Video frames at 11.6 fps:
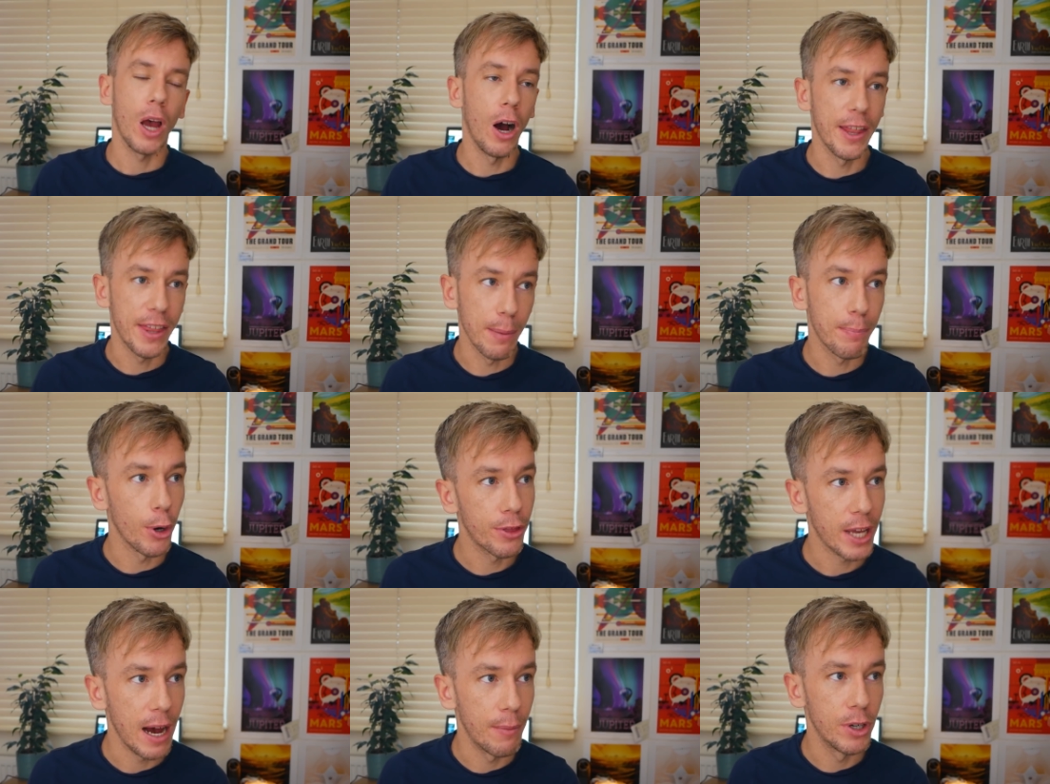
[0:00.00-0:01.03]
I think both
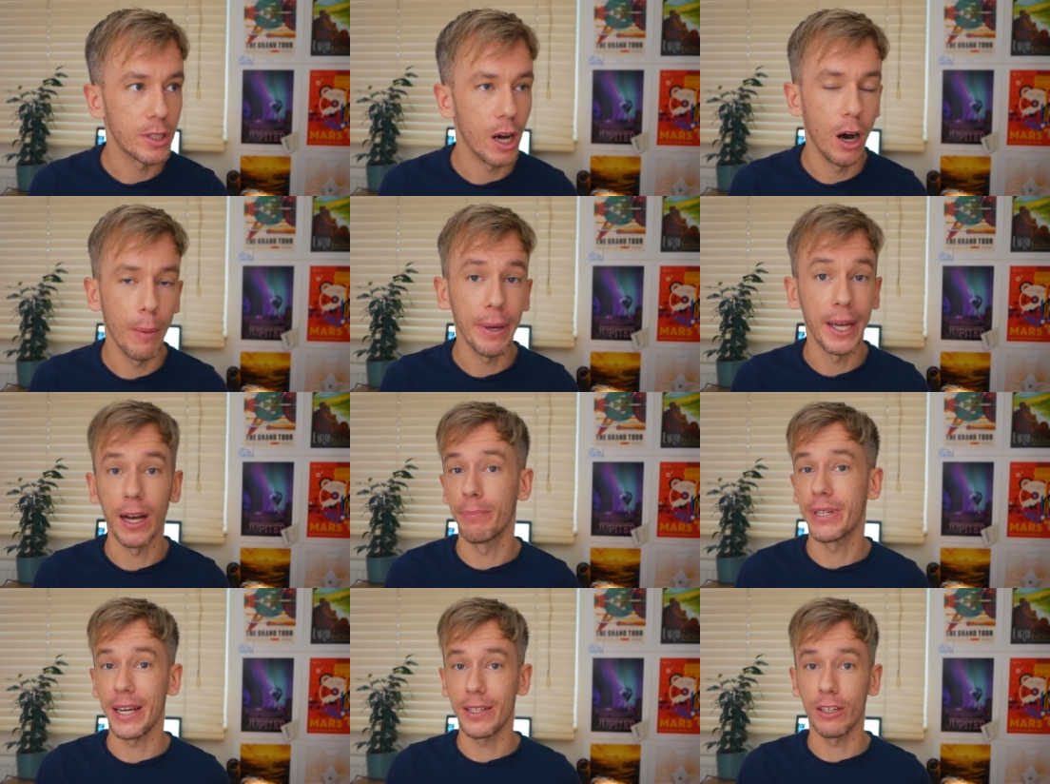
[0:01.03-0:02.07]
cameras are being
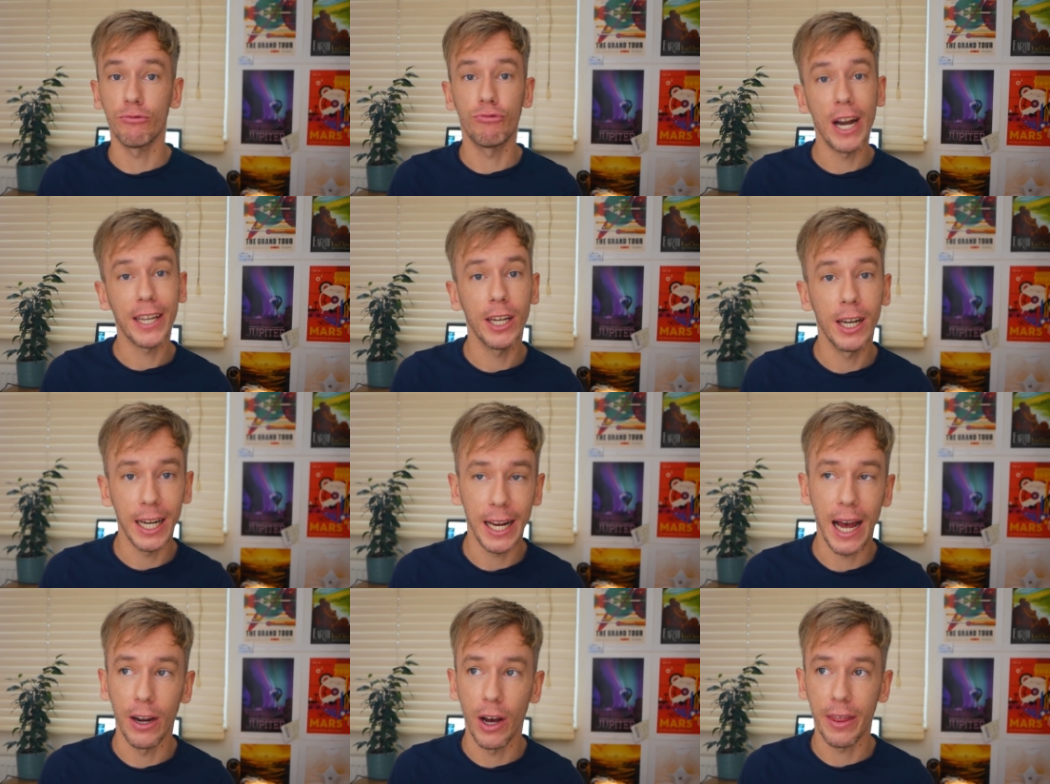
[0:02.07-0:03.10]
updated regularly,
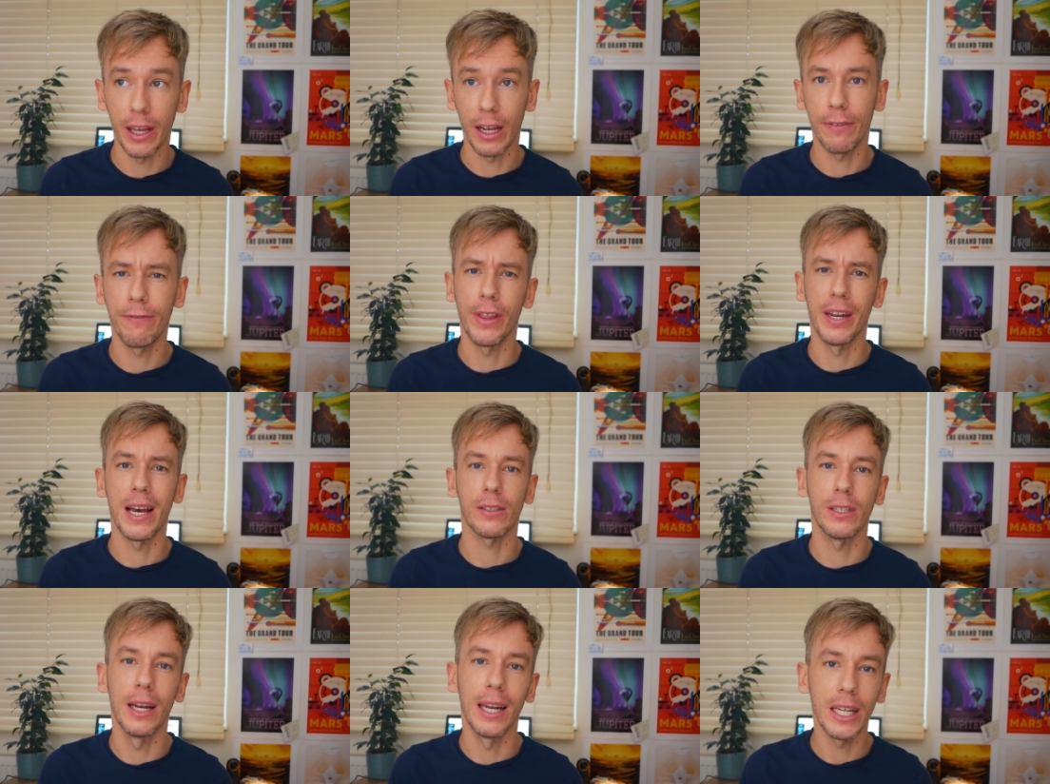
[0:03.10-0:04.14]
and I think for the
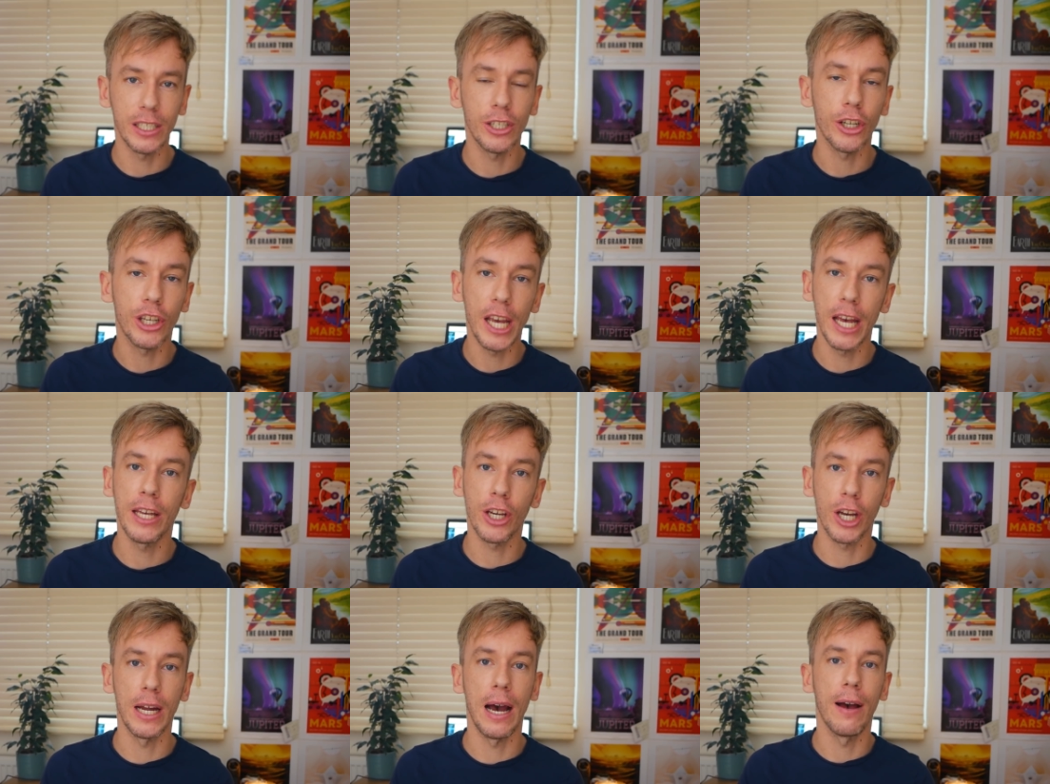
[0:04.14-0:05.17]
next at least year, you're
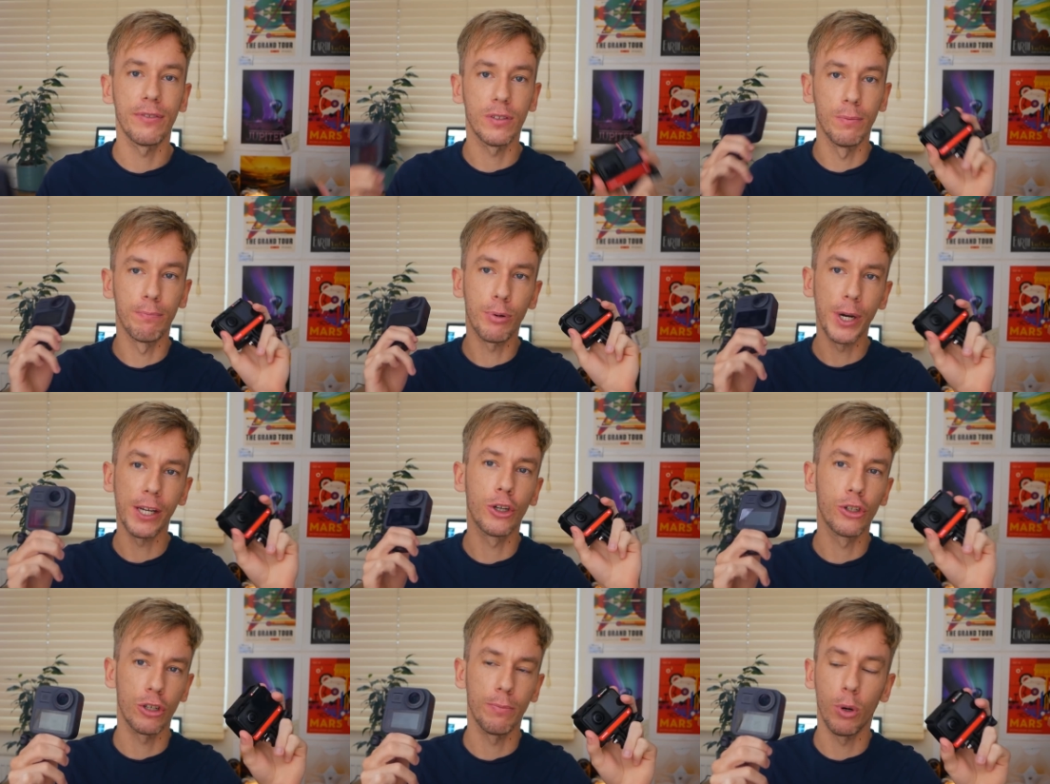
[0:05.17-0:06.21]
going to have some pretty
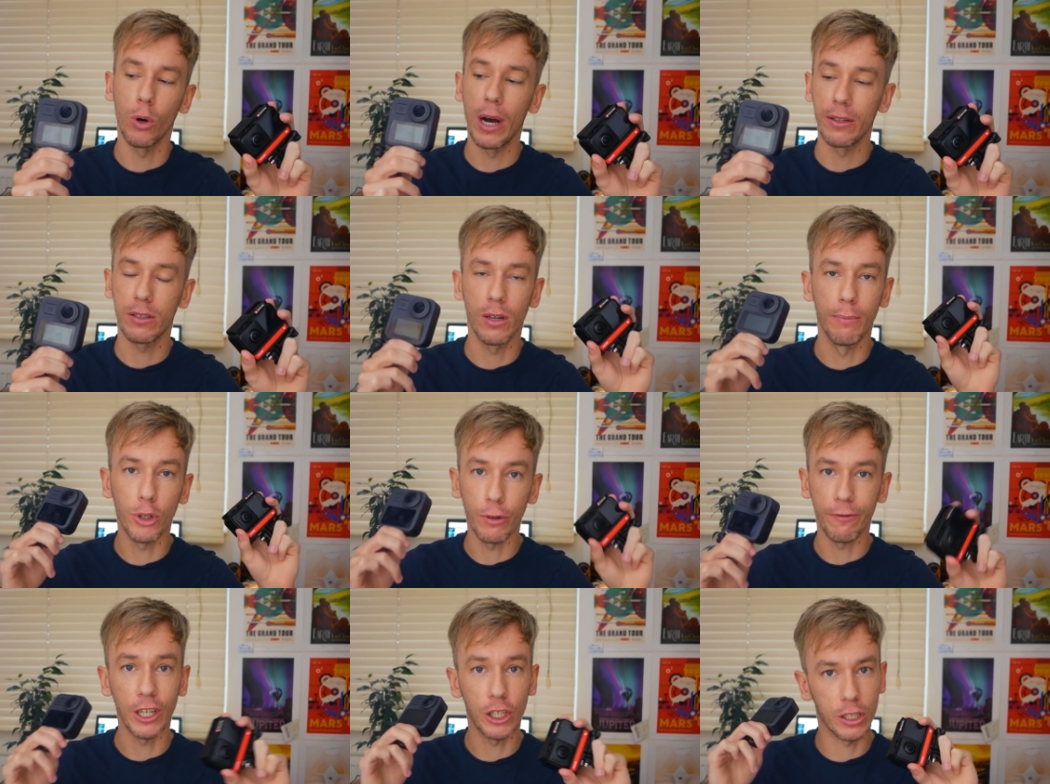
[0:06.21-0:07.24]
good support and some new
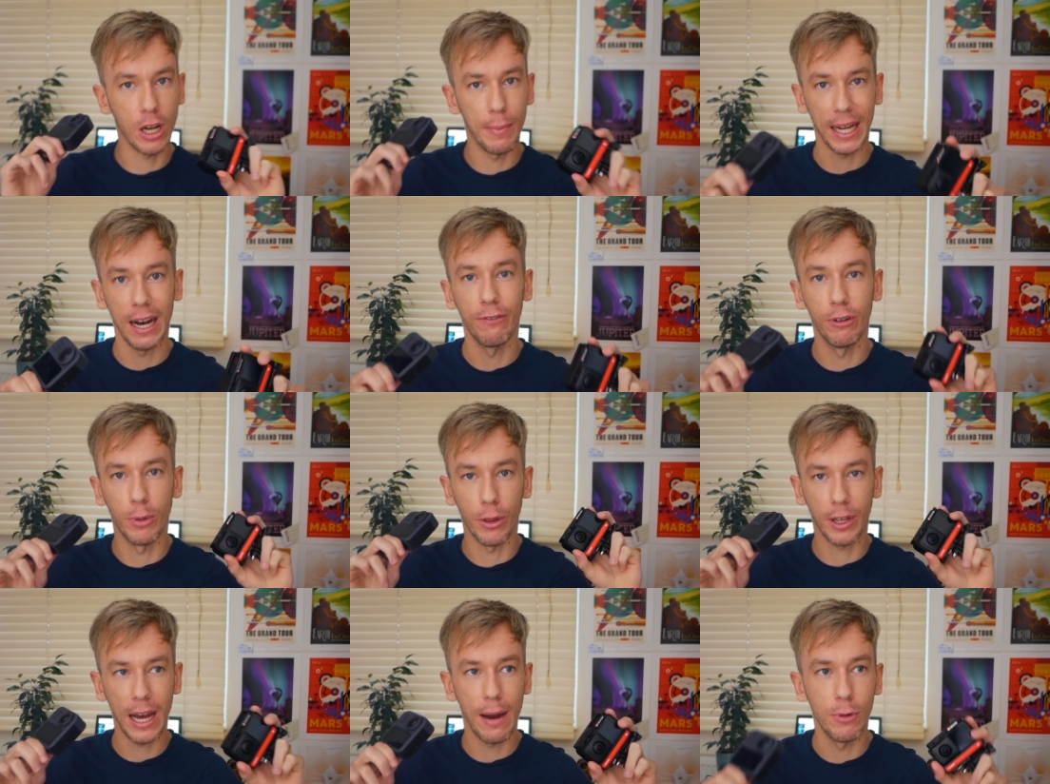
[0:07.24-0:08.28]
features coming out for
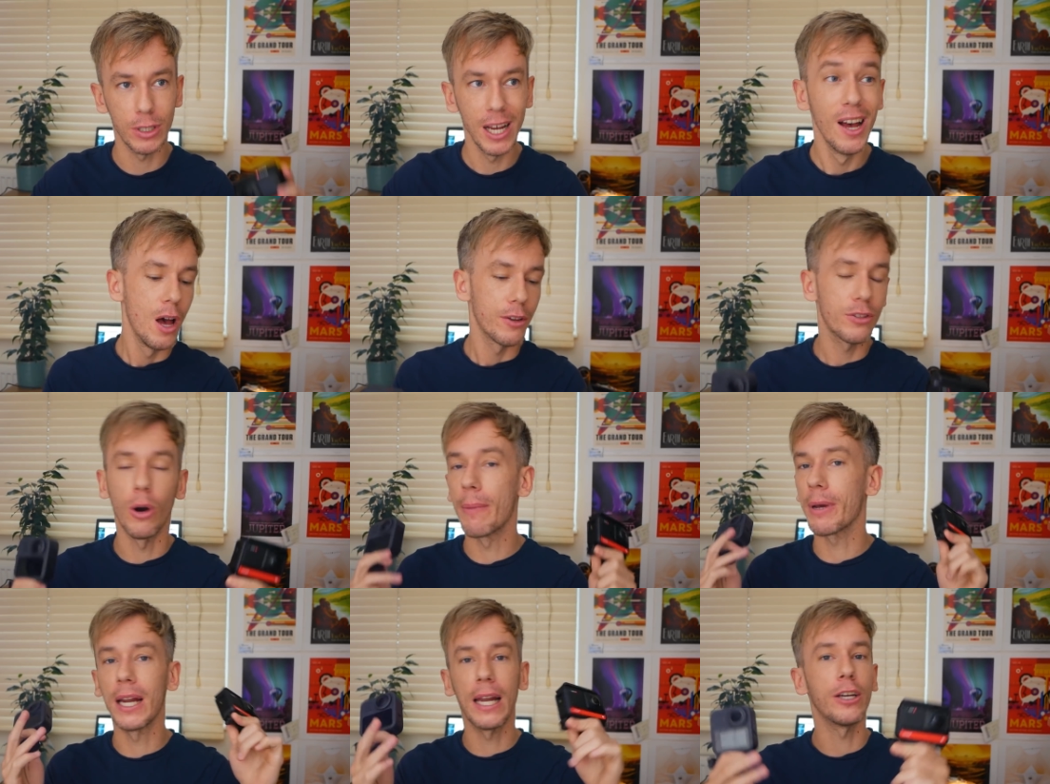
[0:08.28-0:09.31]
both cameras. So I'm
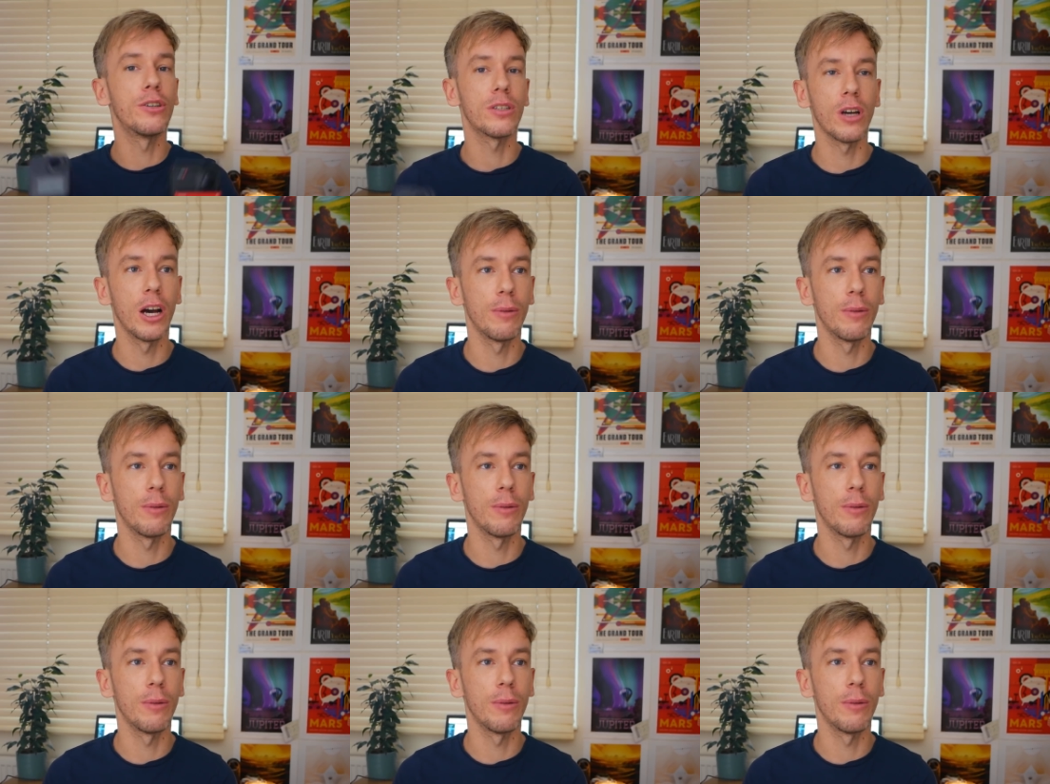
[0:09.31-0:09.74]
going to let you decide.